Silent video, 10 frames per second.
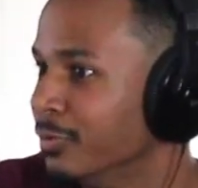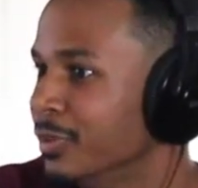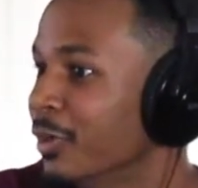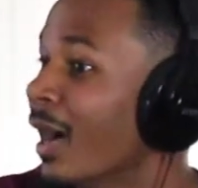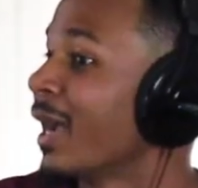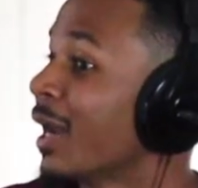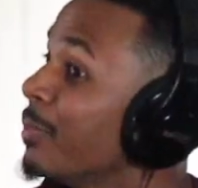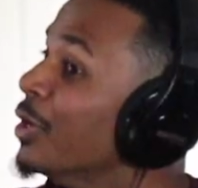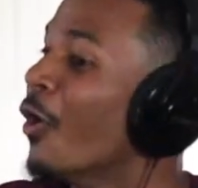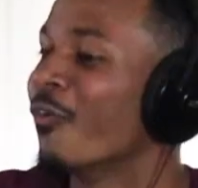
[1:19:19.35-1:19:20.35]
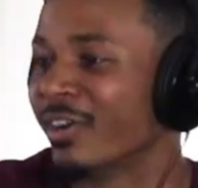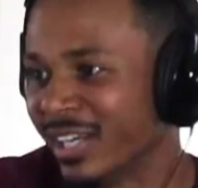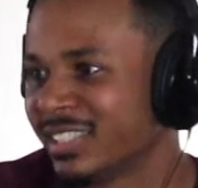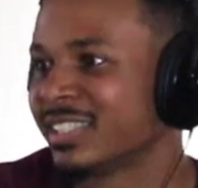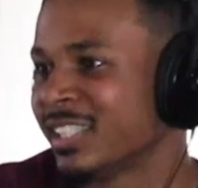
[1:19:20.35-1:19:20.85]
Yep. You know, I ain't gotta be no
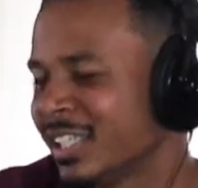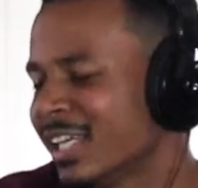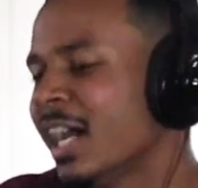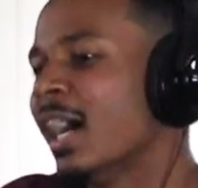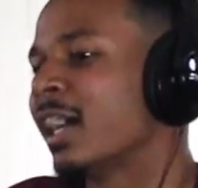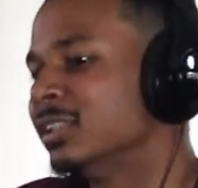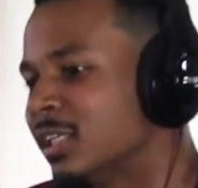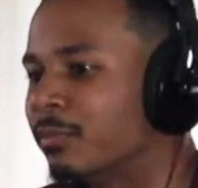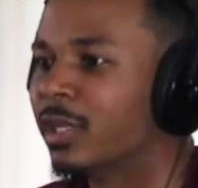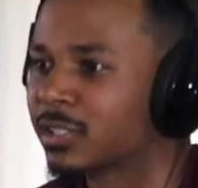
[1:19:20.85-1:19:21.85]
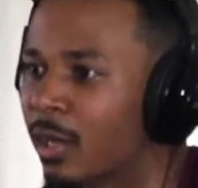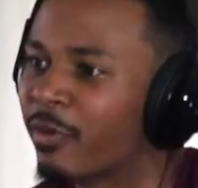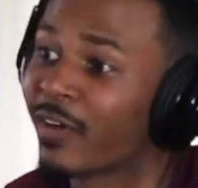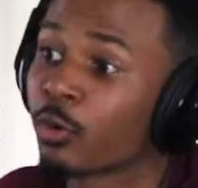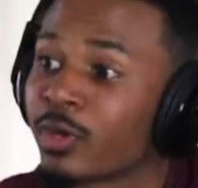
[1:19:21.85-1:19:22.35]
overnight success. Yep. I can take my time.
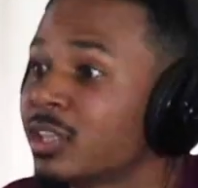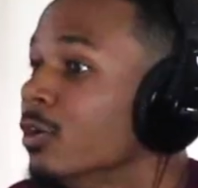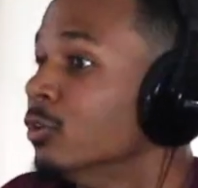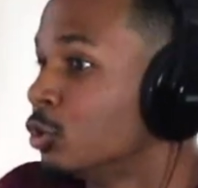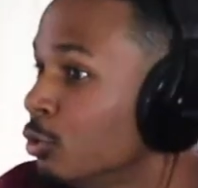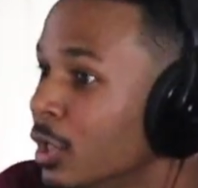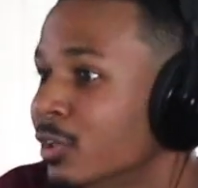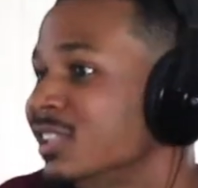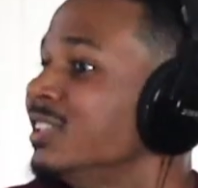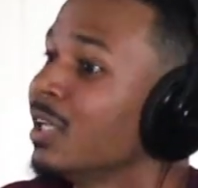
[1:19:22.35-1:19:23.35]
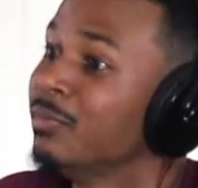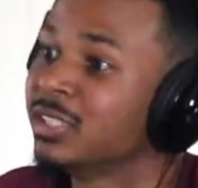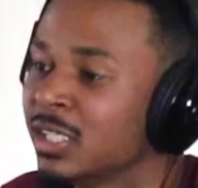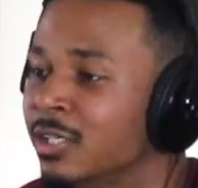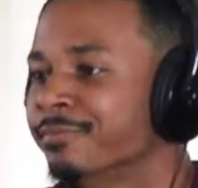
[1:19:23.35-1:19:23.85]
If I don't get there in two years, it take me
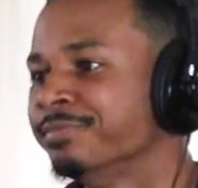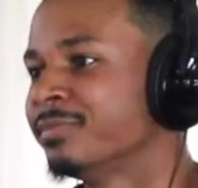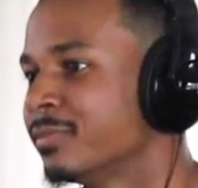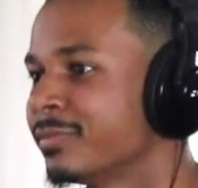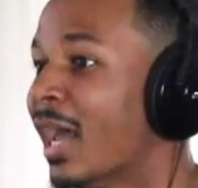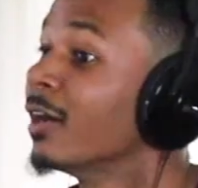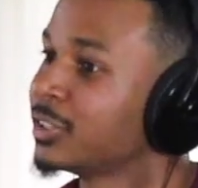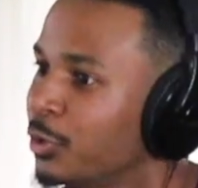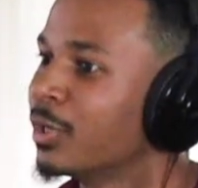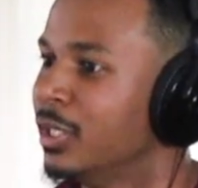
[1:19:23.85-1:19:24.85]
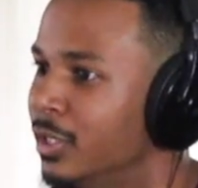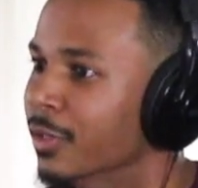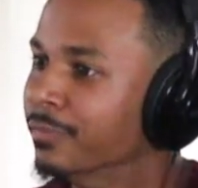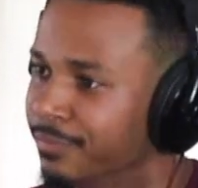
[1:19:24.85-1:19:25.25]
ten. I'll still get there.